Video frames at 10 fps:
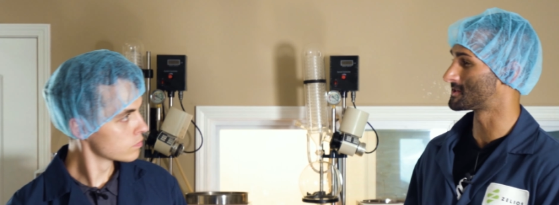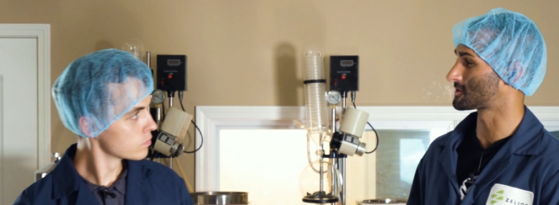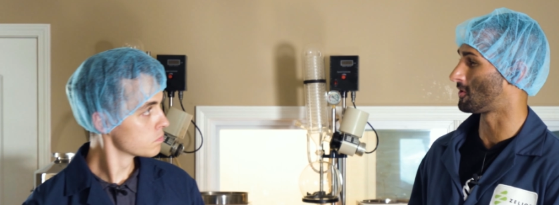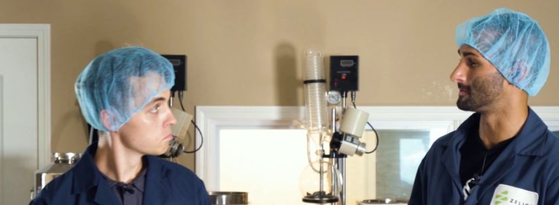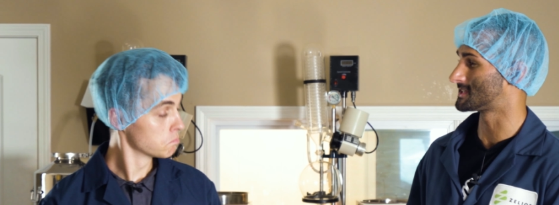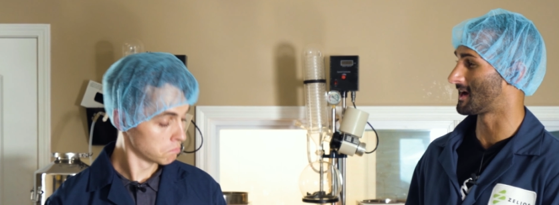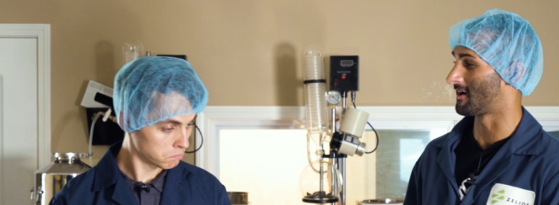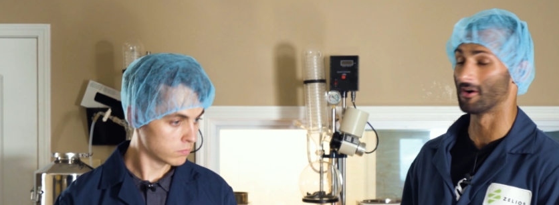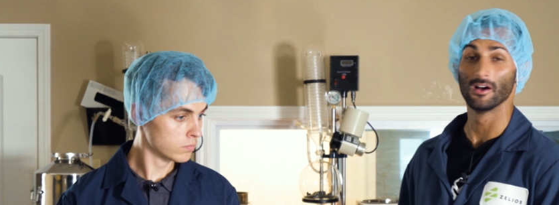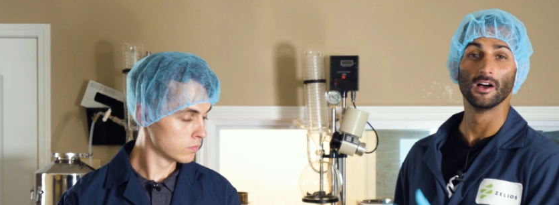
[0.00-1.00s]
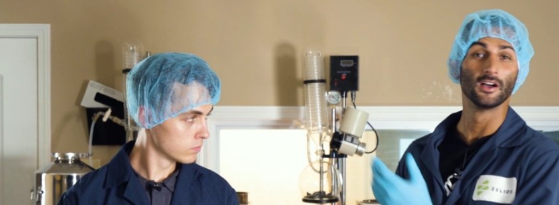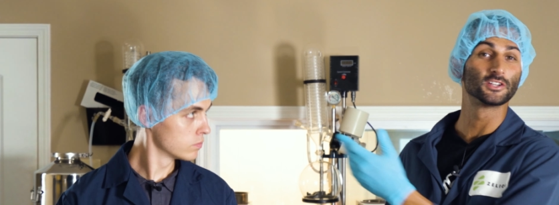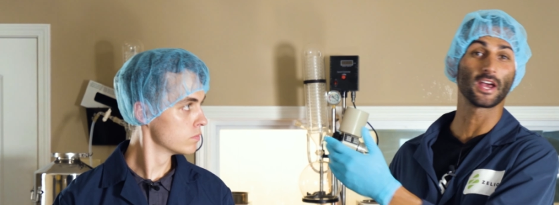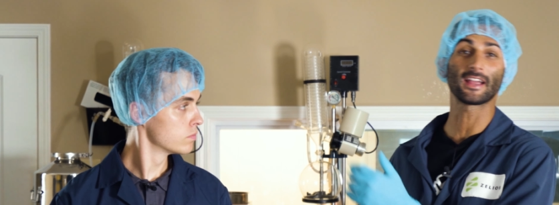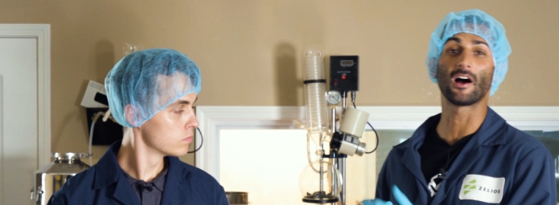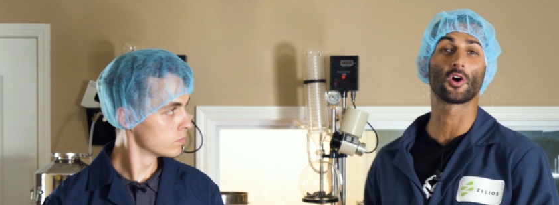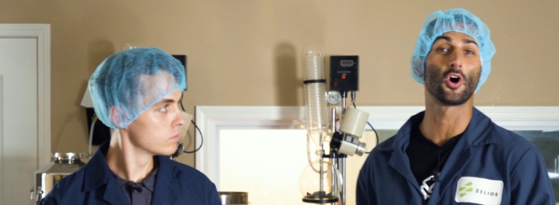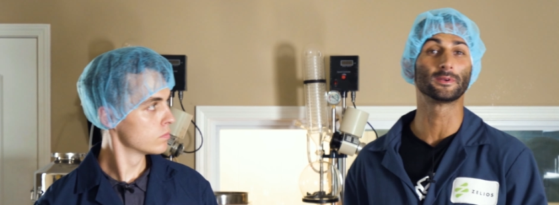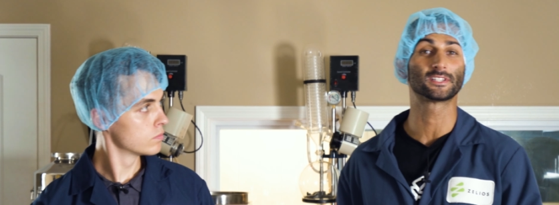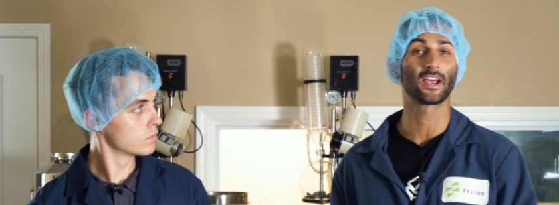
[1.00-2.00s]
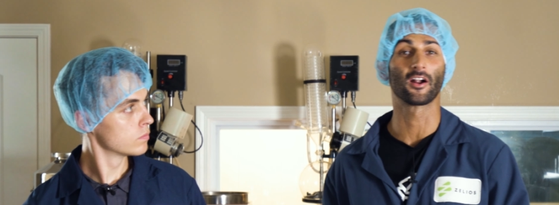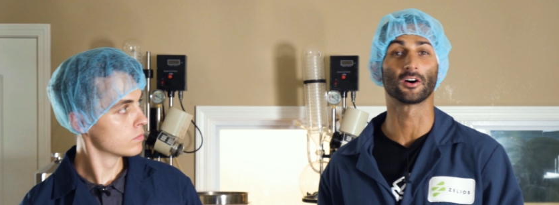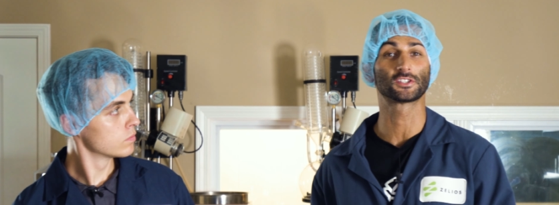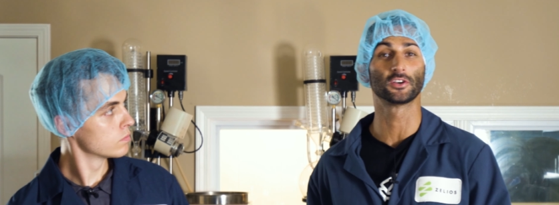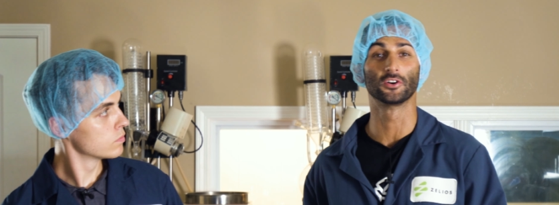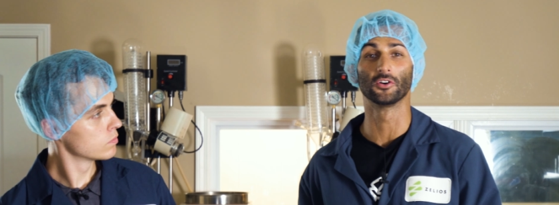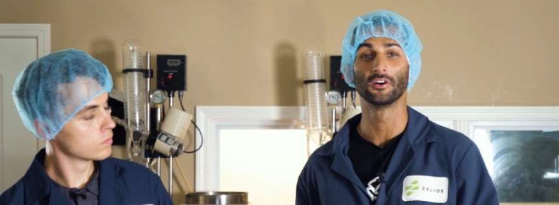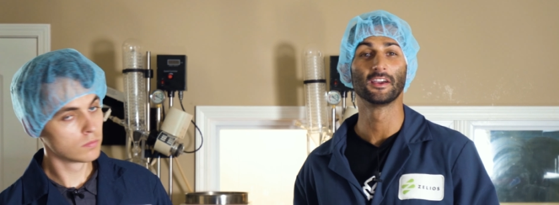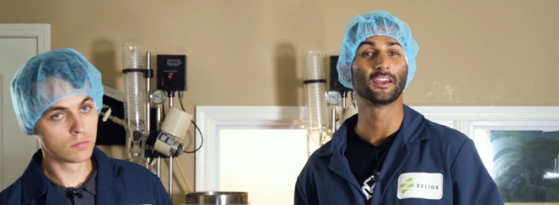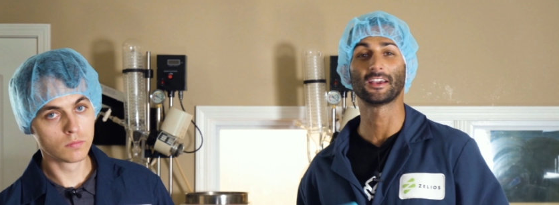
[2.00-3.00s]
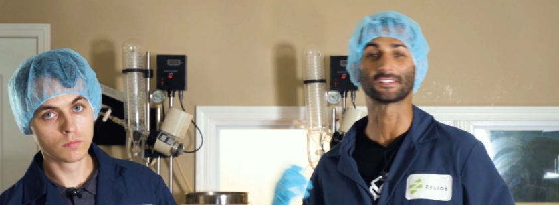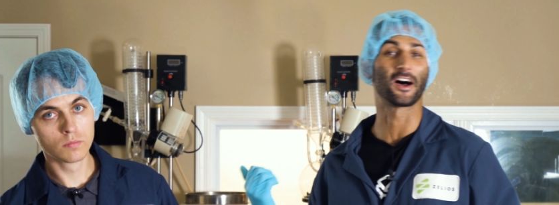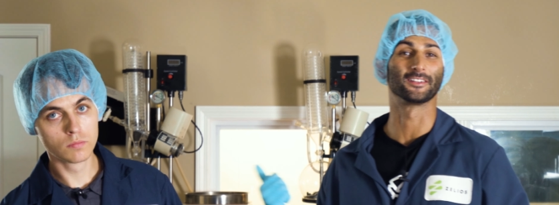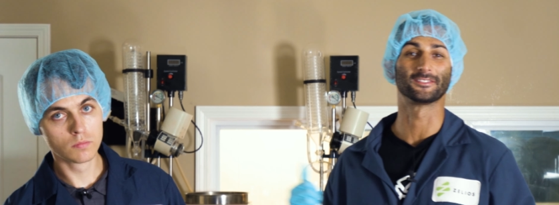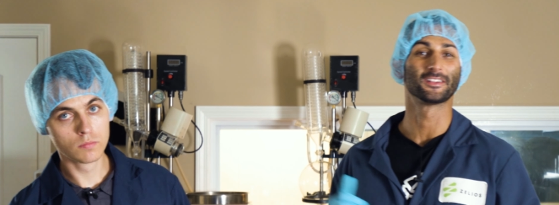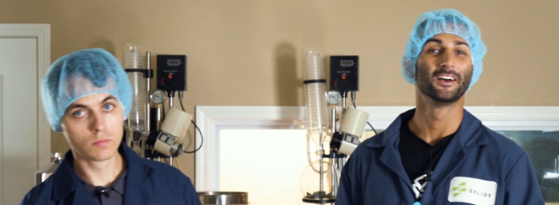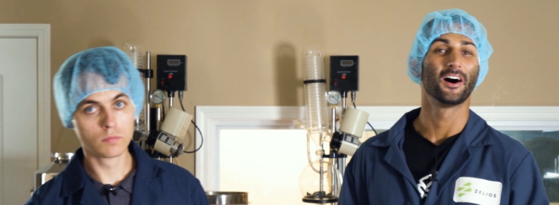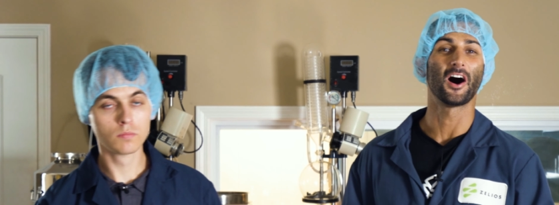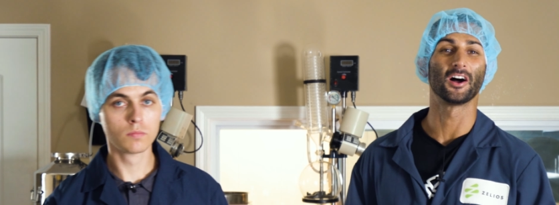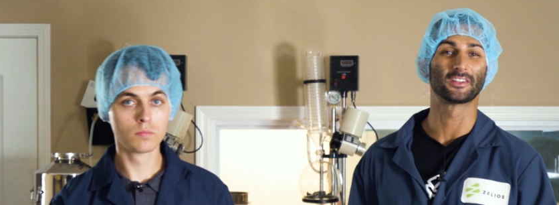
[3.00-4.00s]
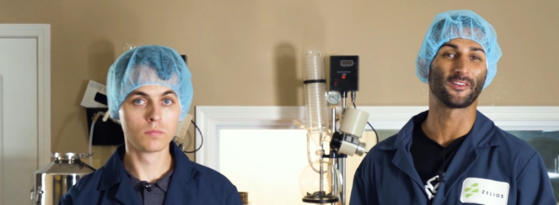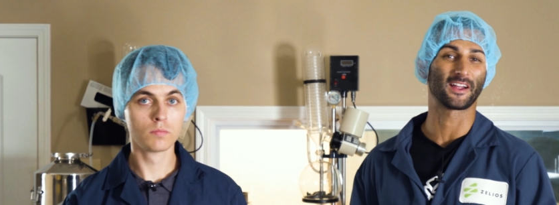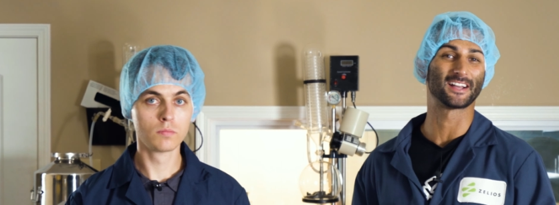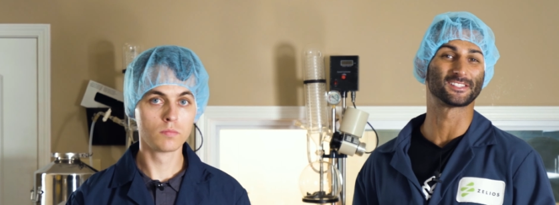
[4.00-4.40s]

Speaker 1: much, Colby Terrell. Check out Colby Terrell too. He's on all different